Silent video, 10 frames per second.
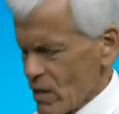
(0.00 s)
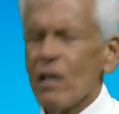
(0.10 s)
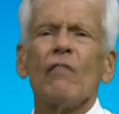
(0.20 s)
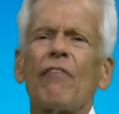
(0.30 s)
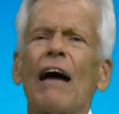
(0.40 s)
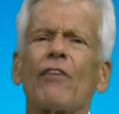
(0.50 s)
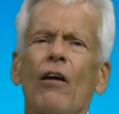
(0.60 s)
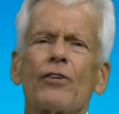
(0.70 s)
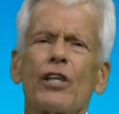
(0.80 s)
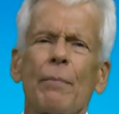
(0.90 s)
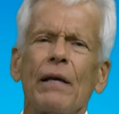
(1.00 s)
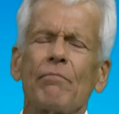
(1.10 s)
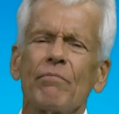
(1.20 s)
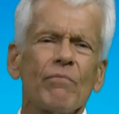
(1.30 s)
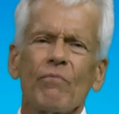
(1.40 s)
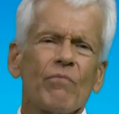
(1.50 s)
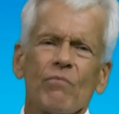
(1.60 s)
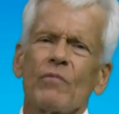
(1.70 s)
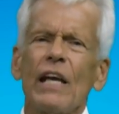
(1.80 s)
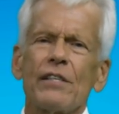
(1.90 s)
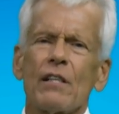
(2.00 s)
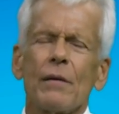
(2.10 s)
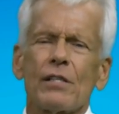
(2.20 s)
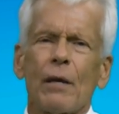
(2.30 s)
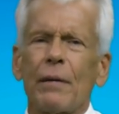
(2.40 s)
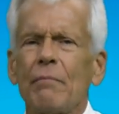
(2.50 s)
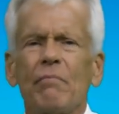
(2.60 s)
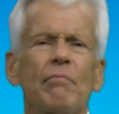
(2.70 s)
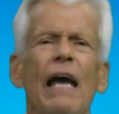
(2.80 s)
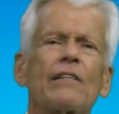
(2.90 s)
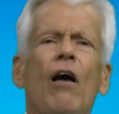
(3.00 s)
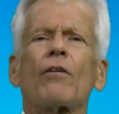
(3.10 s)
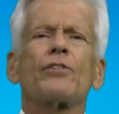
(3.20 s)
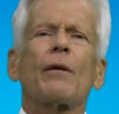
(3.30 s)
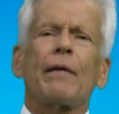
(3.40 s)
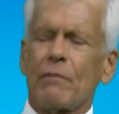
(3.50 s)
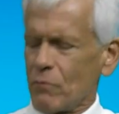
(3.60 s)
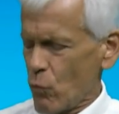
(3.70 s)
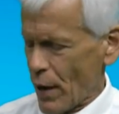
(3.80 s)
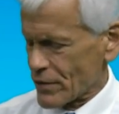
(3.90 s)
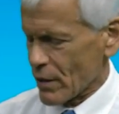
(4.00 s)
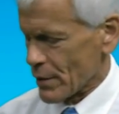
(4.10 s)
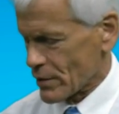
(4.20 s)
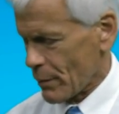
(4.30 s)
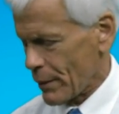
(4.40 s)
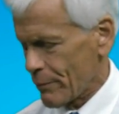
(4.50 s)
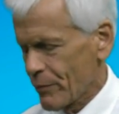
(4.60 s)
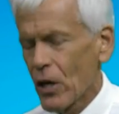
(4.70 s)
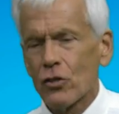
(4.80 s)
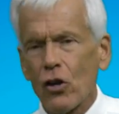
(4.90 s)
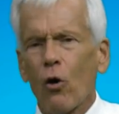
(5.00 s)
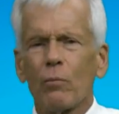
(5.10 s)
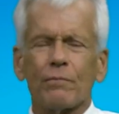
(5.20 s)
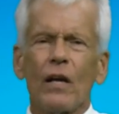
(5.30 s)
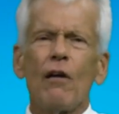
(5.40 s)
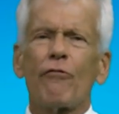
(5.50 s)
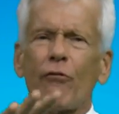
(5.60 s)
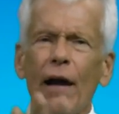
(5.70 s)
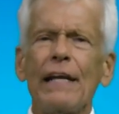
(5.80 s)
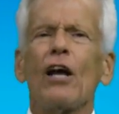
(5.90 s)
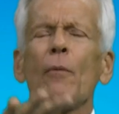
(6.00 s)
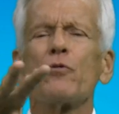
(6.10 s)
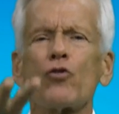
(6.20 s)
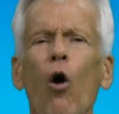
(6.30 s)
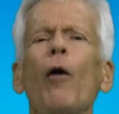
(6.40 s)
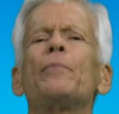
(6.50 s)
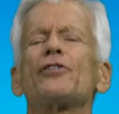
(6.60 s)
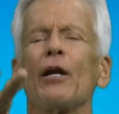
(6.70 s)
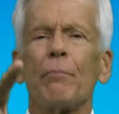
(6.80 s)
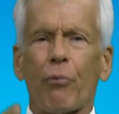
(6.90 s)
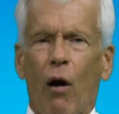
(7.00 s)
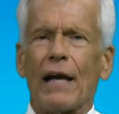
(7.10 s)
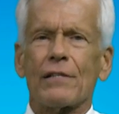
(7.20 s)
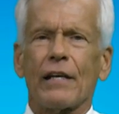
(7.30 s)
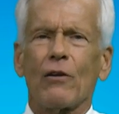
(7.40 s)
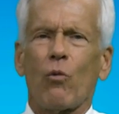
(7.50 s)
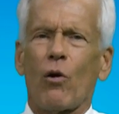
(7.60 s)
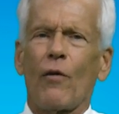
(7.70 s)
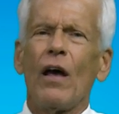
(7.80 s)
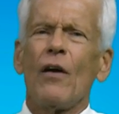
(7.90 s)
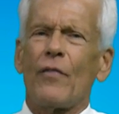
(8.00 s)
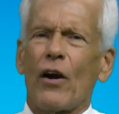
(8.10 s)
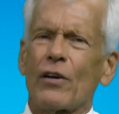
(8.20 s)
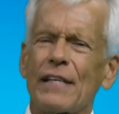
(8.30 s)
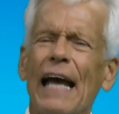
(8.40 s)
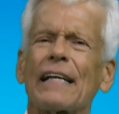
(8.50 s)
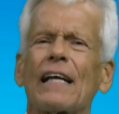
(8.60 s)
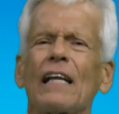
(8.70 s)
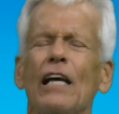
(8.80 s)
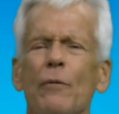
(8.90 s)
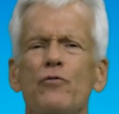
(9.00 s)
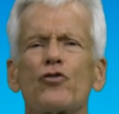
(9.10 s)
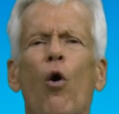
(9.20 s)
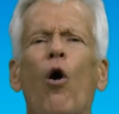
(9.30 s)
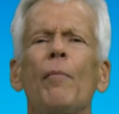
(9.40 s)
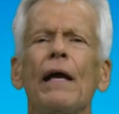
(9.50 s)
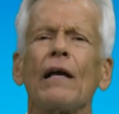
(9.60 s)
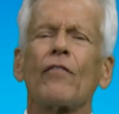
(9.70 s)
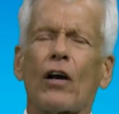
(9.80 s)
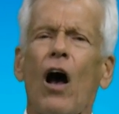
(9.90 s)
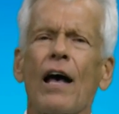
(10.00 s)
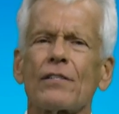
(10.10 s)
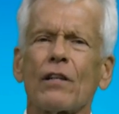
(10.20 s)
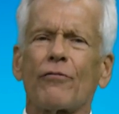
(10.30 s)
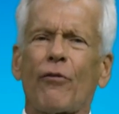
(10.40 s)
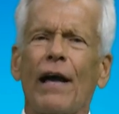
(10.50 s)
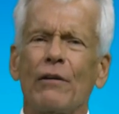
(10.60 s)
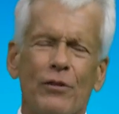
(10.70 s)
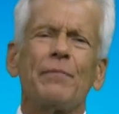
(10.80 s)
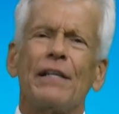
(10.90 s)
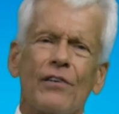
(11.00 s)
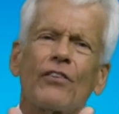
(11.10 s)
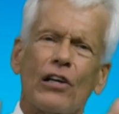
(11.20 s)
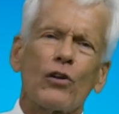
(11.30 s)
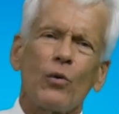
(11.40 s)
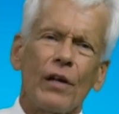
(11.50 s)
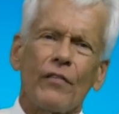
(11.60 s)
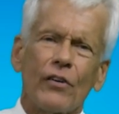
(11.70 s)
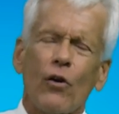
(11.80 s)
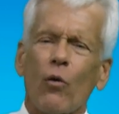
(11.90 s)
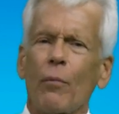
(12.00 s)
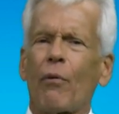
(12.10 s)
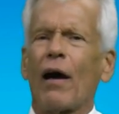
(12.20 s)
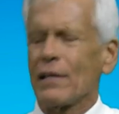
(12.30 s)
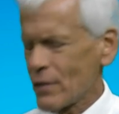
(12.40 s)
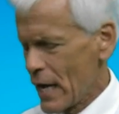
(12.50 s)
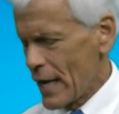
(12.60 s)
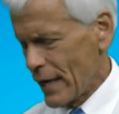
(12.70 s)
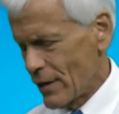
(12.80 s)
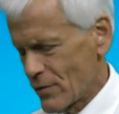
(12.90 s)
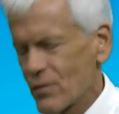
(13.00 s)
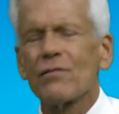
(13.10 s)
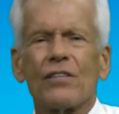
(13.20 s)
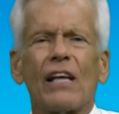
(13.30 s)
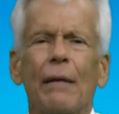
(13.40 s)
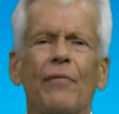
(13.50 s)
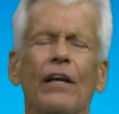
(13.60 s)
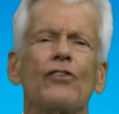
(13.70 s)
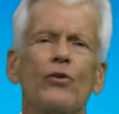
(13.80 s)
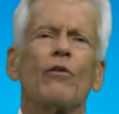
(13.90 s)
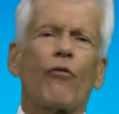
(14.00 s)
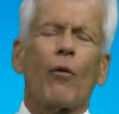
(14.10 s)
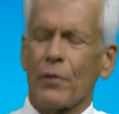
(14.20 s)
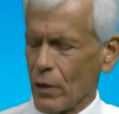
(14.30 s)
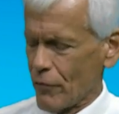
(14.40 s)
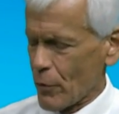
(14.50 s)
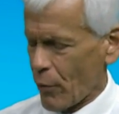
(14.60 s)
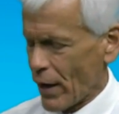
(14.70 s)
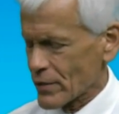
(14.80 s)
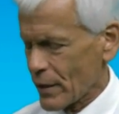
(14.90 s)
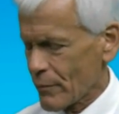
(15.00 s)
$5 shipping east of the Mississippi, $8 shipping west of the Mississippi. So freight absorption pricing, where they're technically absorbing the cost of the freight, which means it's included in the total price, is the same thing as uniform delivered pricing.